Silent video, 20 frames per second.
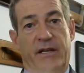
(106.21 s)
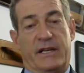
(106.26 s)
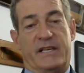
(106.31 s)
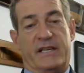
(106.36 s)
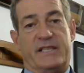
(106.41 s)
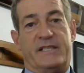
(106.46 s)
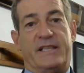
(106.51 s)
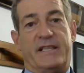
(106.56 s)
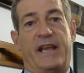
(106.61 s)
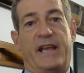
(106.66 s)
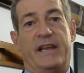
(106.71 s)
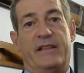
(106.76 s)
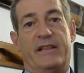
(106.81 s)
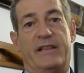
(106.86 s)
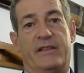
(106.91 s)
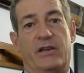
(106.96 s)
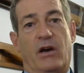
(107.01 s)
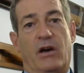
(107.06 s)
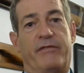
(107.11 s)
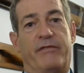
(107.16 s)
stay in
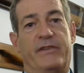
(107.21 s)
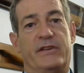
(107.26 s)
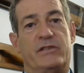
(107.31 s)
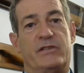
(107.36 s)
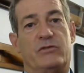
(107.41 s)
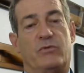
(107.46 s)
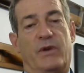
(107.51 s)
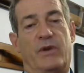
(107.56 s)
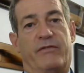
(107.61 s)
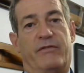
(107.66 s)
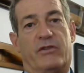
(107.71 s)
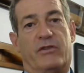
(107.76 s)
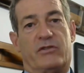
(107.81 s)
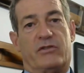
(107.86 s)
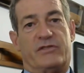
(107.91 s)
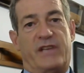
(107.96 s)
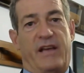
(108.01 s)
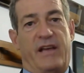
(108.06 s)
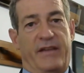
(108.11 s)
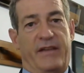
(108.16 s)
the office
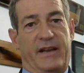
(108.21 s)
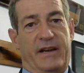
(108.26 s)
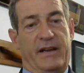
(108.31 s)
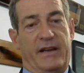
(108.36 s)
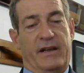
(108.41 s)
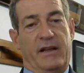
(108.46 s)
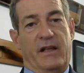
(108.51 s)
24/7,